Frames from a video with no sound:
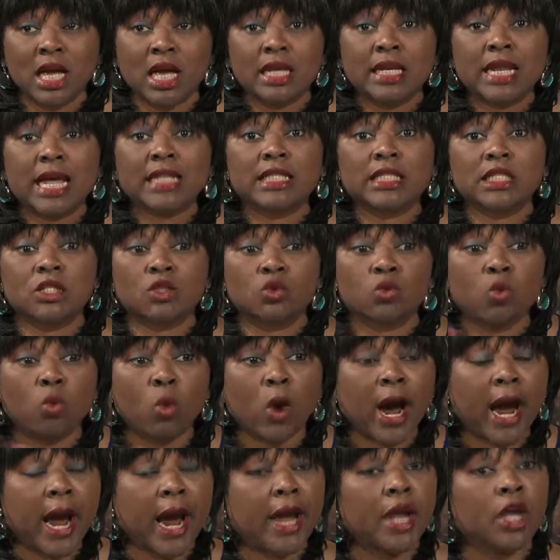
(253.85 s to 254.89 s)
That is
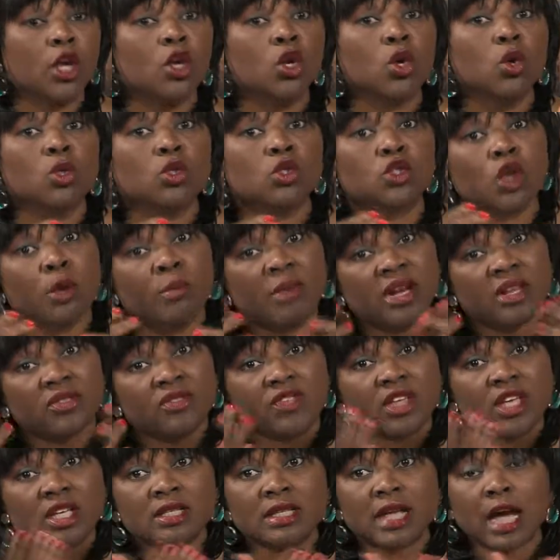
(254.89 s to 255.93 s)
why, you know, so many
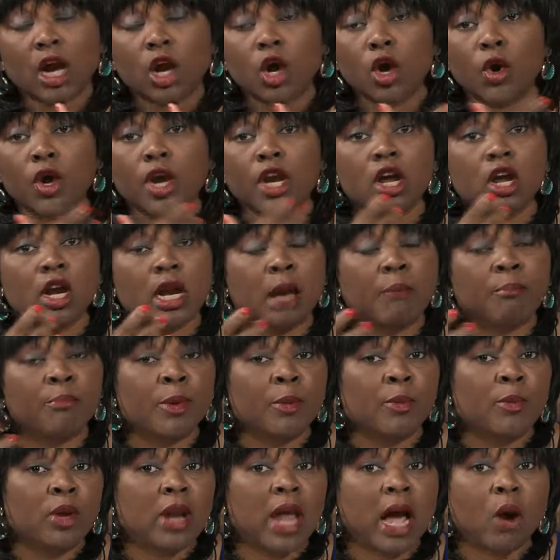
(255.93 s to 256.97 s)
things are going on and
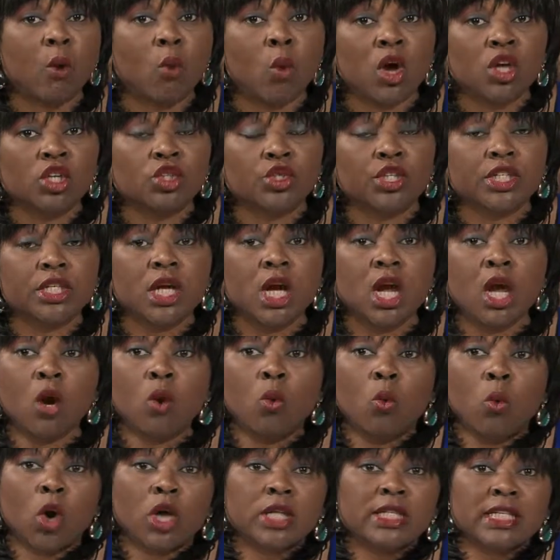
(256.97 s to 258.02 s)
people are wondering
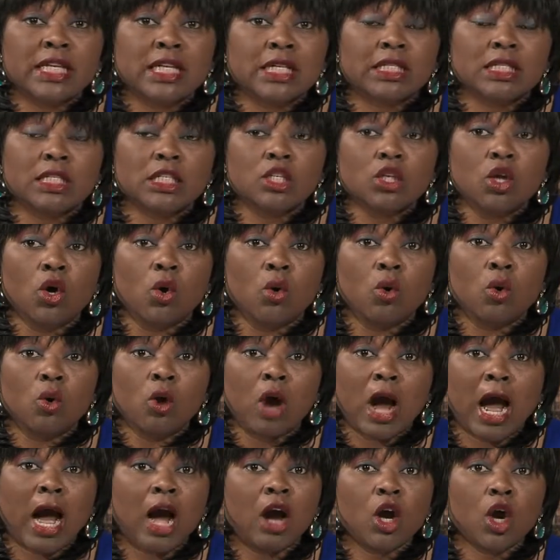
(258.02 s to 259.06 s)
what is, you know,
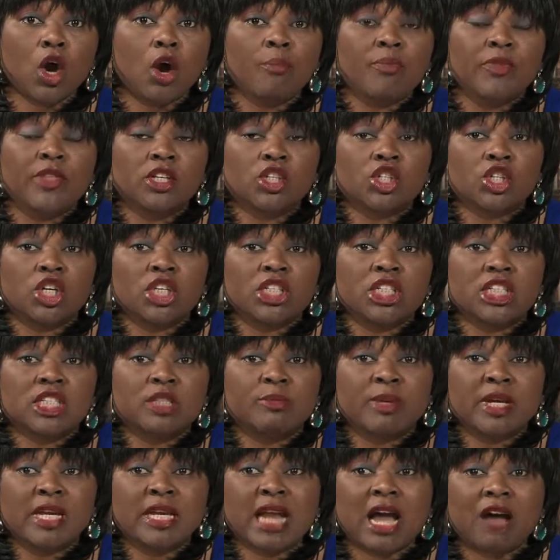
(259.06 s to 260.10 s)
how come the church is
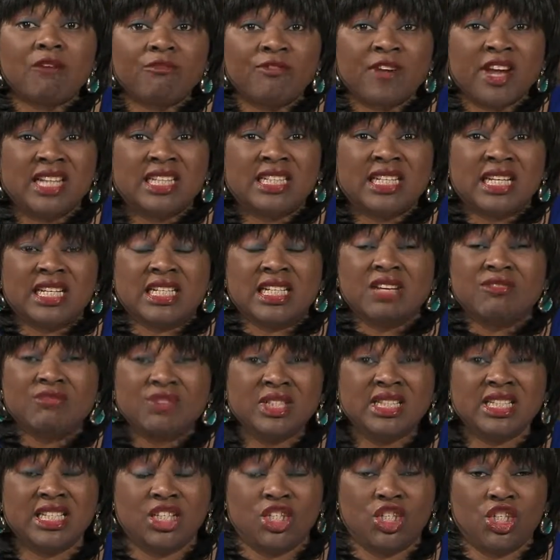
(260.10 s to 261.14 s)
being affected?
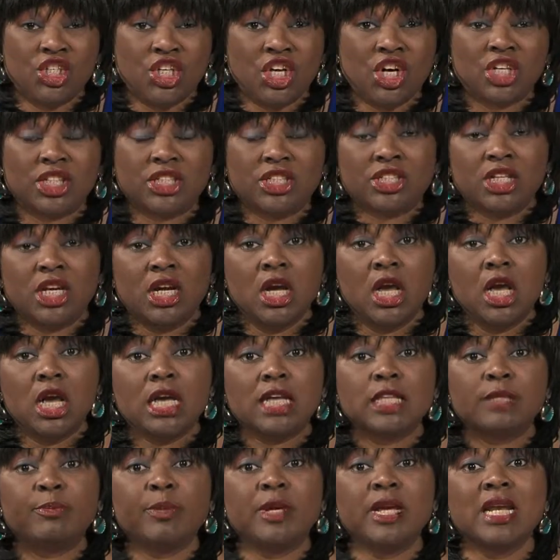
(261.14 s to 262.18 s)
Even the church
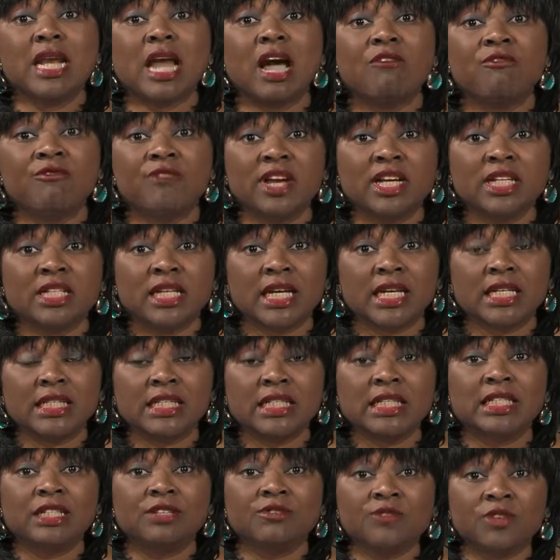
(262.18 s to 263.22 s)
is being affected. The
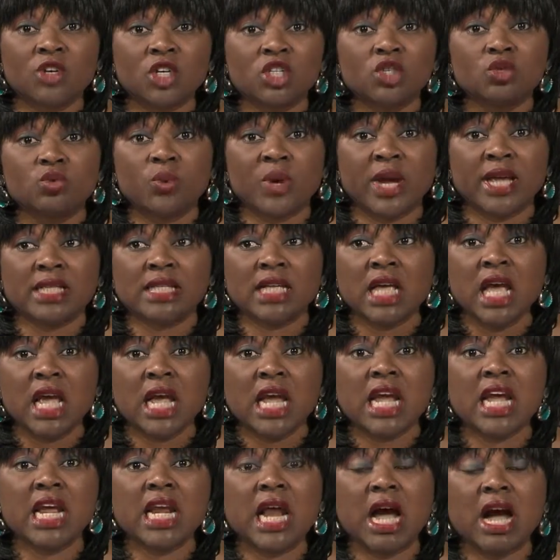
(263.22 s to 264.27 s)
divorce rate
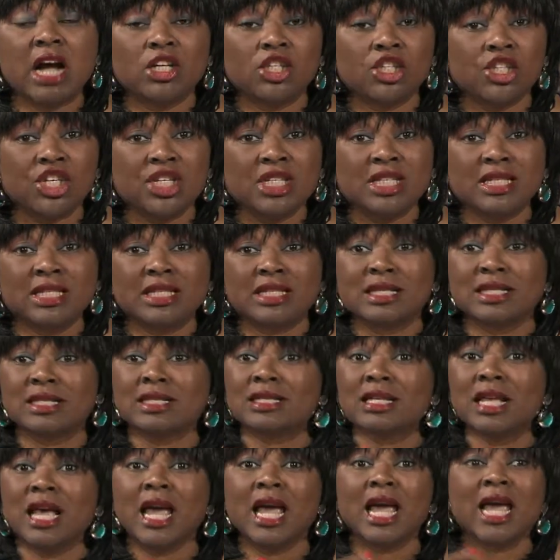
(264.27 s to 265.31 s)
in our churches
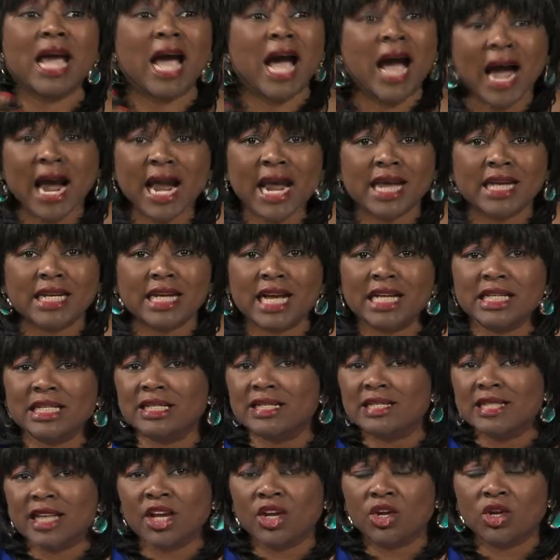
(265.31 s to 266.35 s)
is higher than the
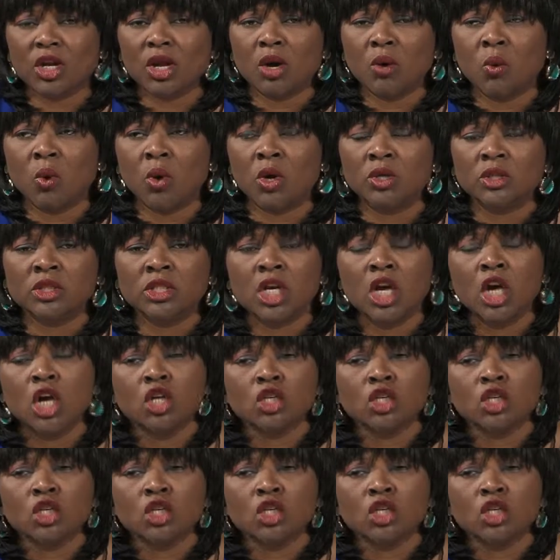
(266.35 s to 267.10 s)
secular world.